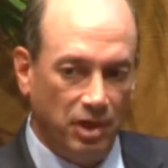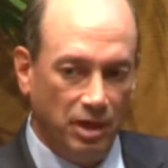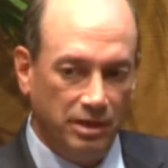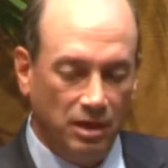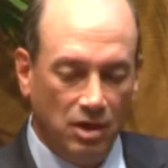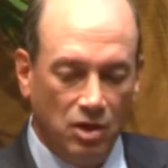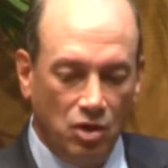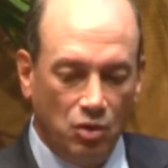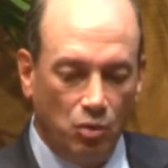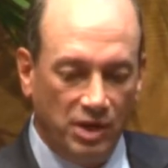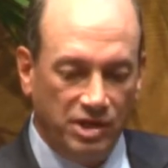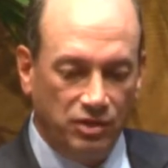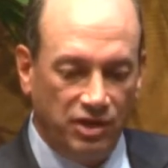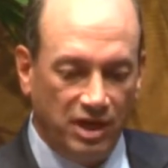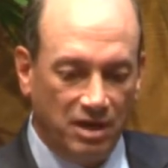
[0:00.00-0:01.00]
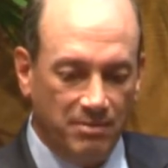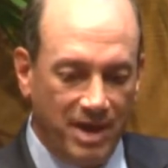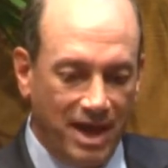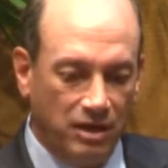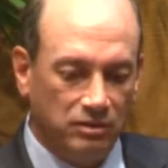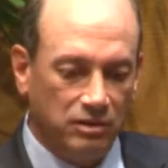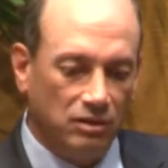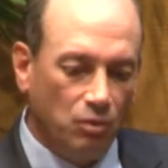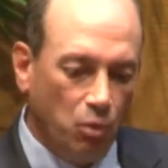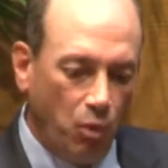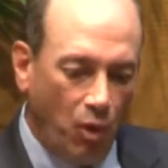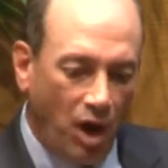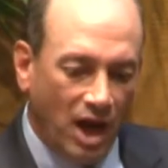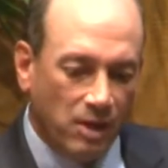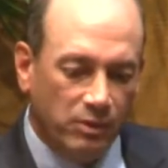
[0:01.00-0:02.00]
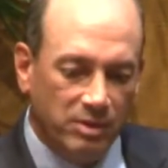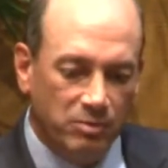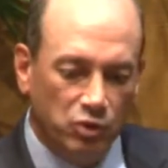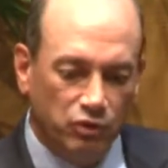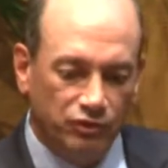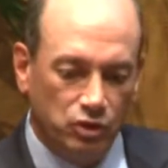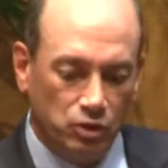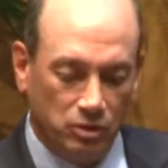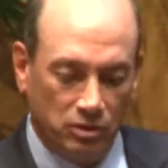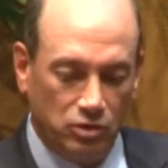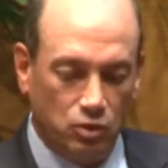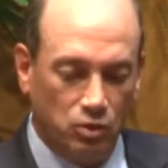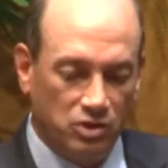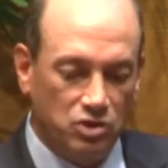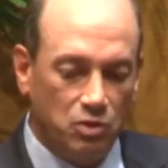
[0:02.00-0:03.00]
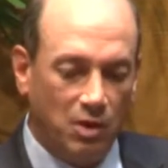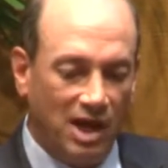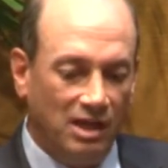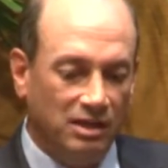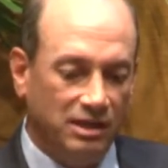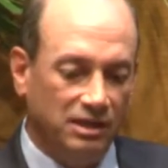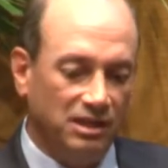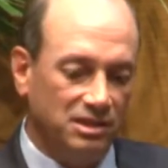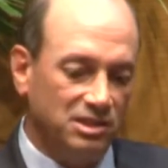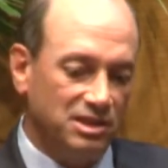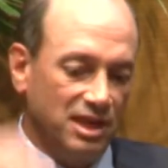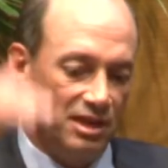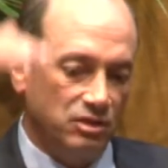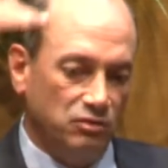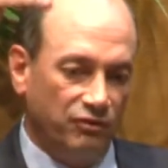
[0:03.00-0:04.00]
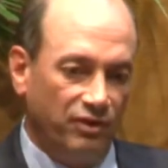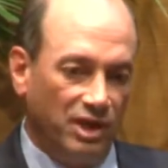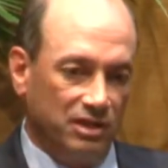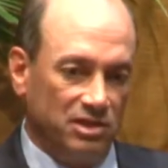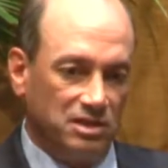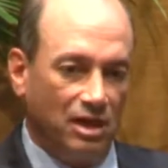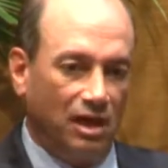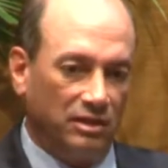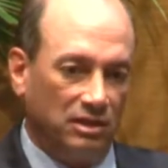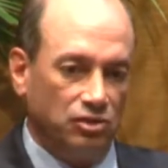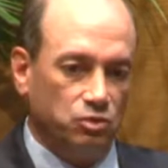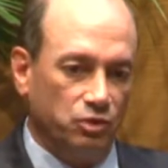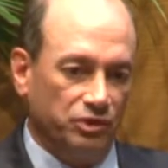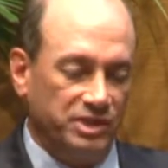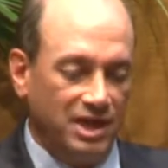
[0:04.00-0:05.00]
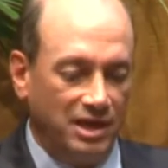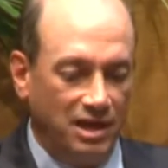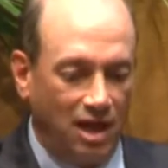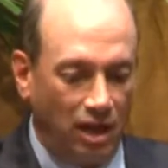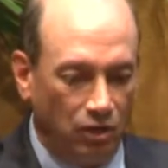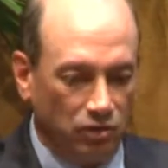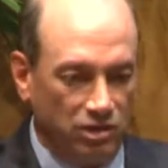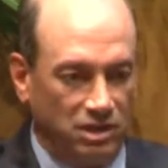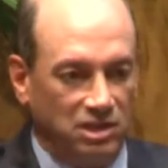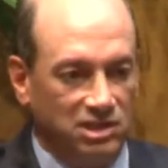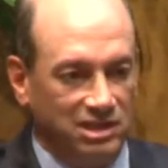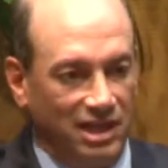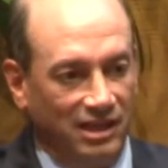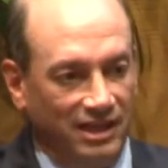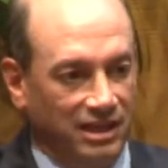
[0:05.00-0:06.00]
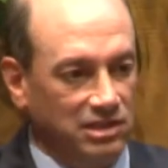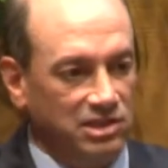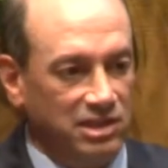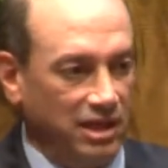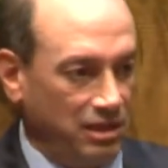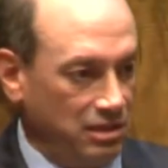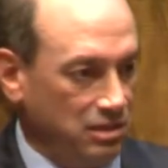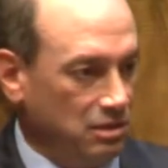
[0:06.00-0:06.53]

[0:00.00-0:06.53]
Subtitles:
But when you think about why we move towards quality, let's say you find a stock that's worth $10 and it's selling at $6.